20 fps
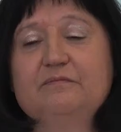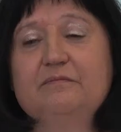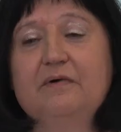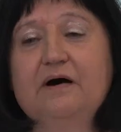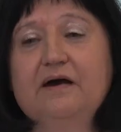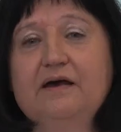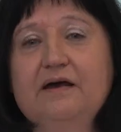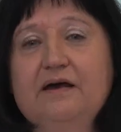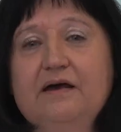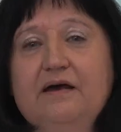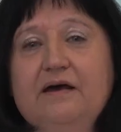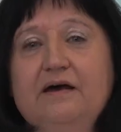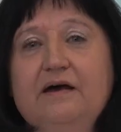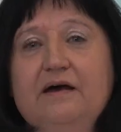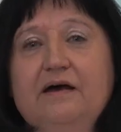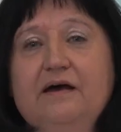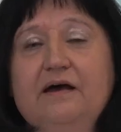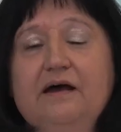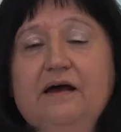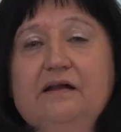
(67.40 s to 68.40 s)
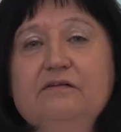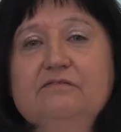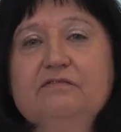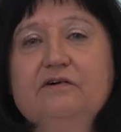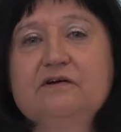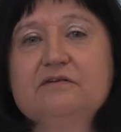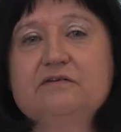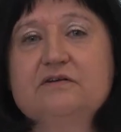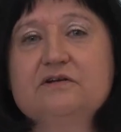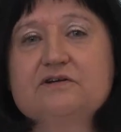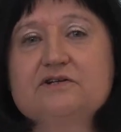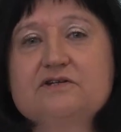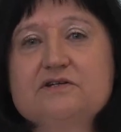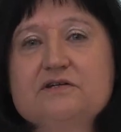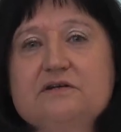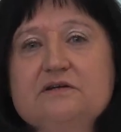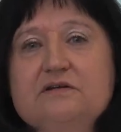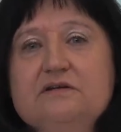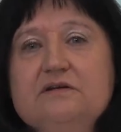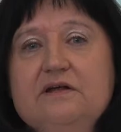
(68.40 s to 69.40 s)
my health
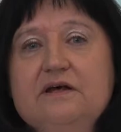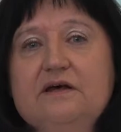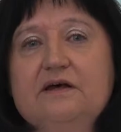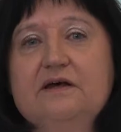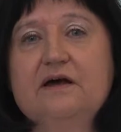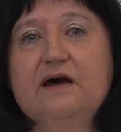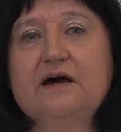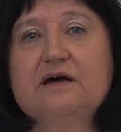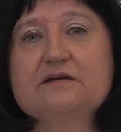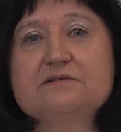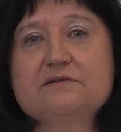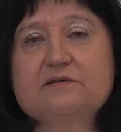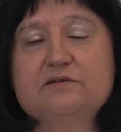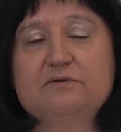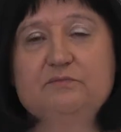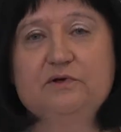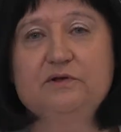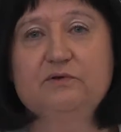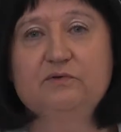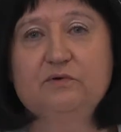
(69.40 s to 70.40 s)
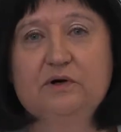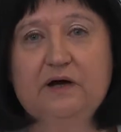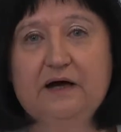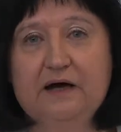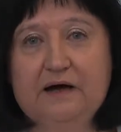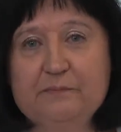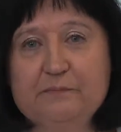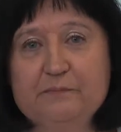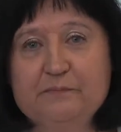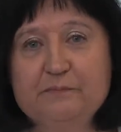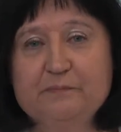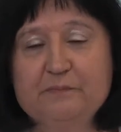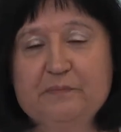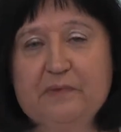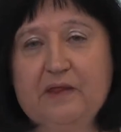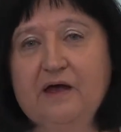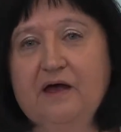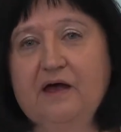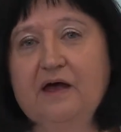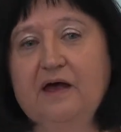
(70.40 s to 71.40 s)
condition, they asked me to come.
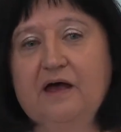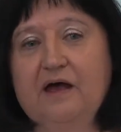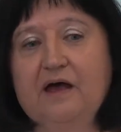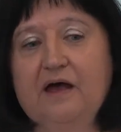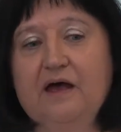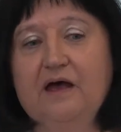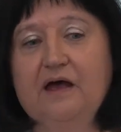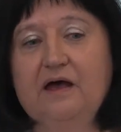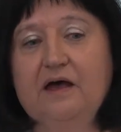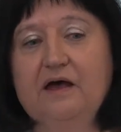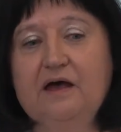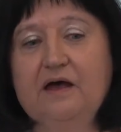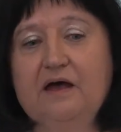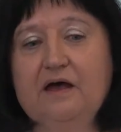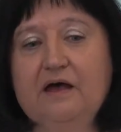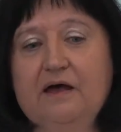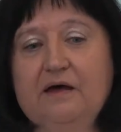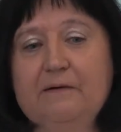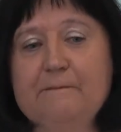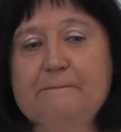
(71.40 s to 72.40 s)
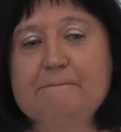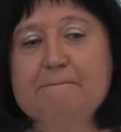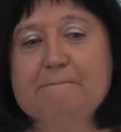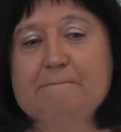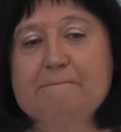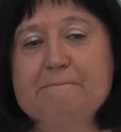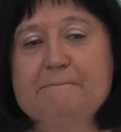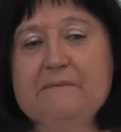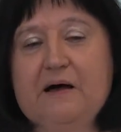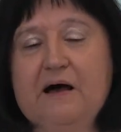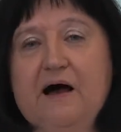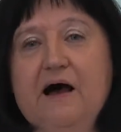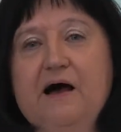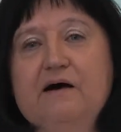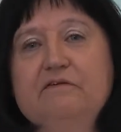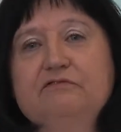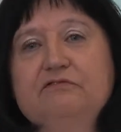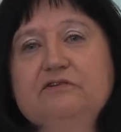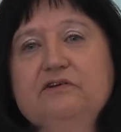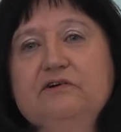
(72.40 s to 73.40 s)
Uh,
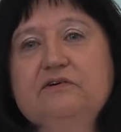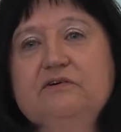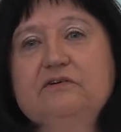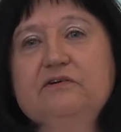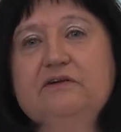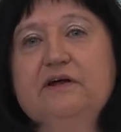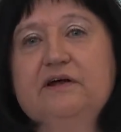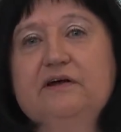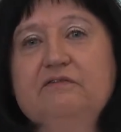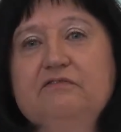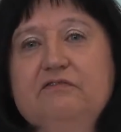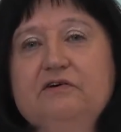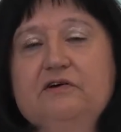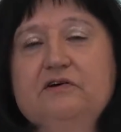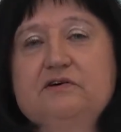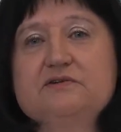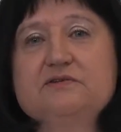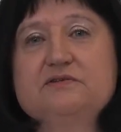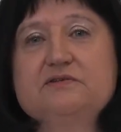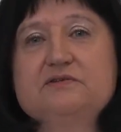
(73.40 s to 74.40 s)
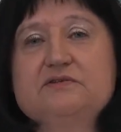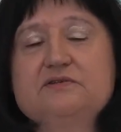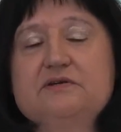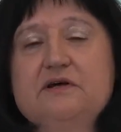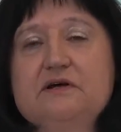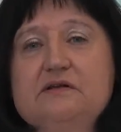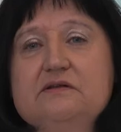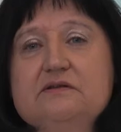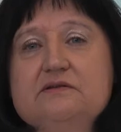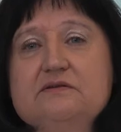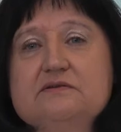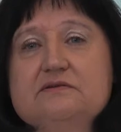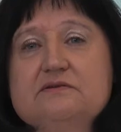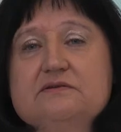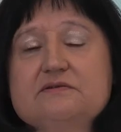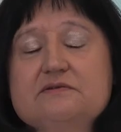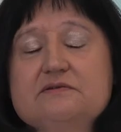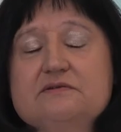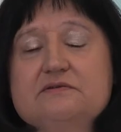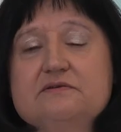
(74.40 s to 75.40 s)
after the first cell
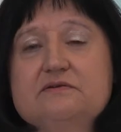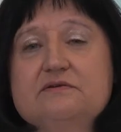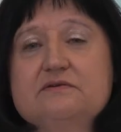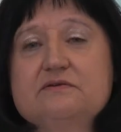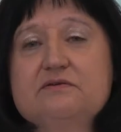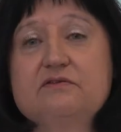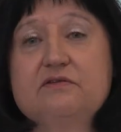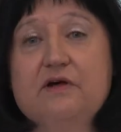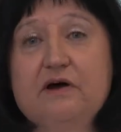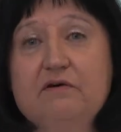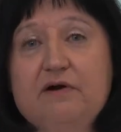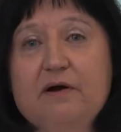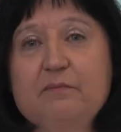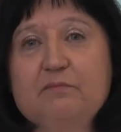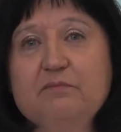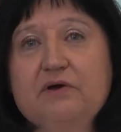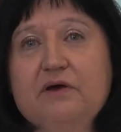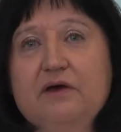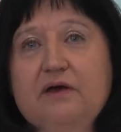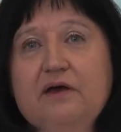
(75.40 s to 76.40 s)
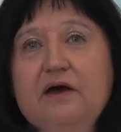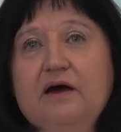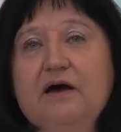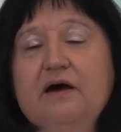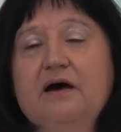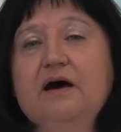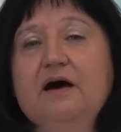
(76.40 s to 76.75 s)
uh, therapy,